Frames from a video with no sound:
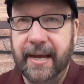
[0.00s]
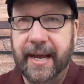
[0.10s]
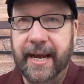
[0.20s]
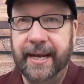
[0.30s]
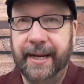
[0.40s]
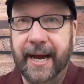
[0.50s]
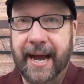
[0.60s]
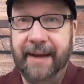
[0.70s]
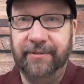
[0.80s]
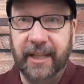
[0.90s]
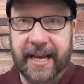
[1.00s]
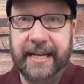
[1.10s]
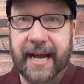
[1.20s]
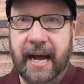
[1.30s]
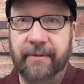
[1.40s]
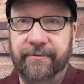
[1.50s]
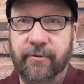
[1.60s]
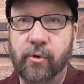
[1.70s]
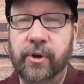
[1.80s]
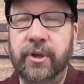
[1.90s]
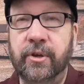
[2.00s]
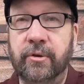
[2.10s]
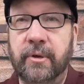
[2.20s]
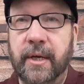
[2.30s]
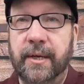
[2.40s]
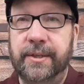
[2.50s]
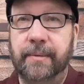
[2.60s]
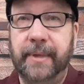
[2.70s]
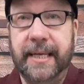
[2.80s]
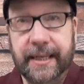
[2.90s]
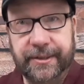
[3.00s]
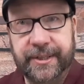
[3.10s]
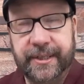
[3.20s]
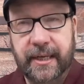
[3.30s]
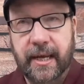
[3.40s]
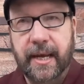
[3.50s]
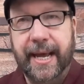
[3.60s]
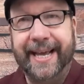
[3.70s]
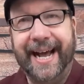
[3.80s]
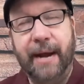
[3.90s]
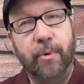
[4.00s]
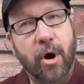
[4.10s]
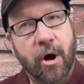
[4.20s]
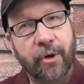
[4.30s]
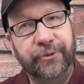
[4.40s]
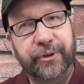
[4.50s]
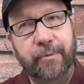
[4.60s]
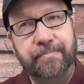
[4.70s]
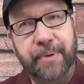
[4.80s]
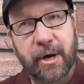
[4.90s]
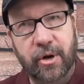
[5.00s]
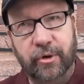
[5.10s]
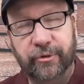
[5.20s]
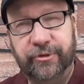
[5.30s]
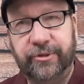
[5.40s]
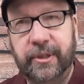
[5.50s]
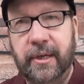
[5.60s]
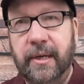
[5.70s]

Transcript: and I have laid out for you some hints, and I will also post